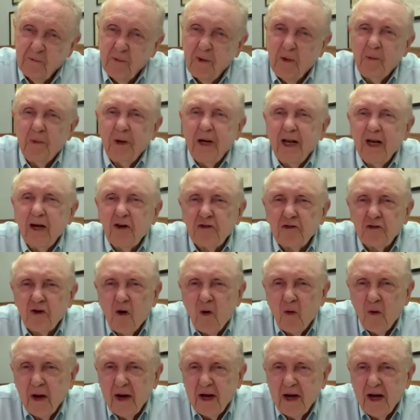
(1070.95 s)
We need a
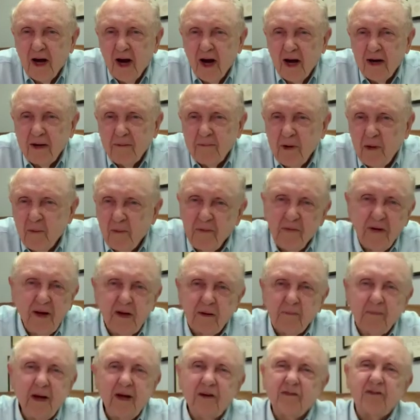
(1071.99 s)
strong economy. We've had the
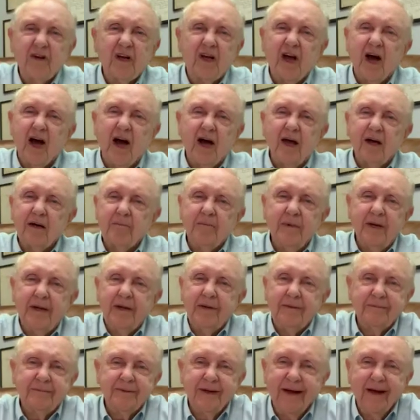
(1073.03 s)
best economy
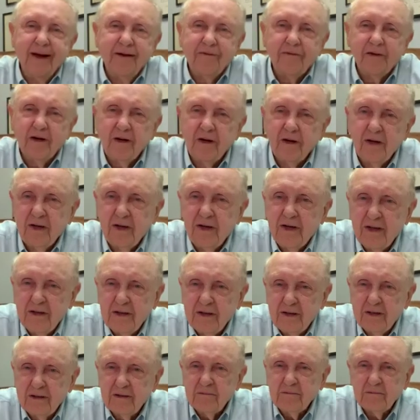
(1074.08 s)
ever,
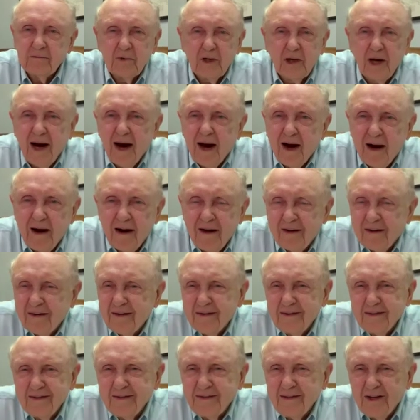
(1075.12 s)
but our
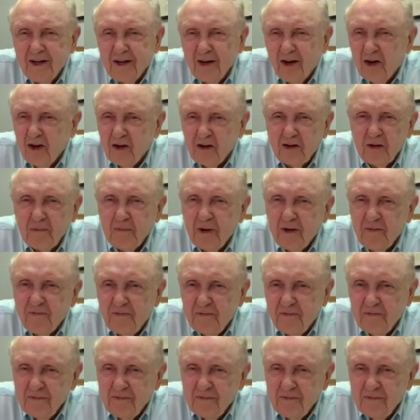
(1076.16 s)
ultimate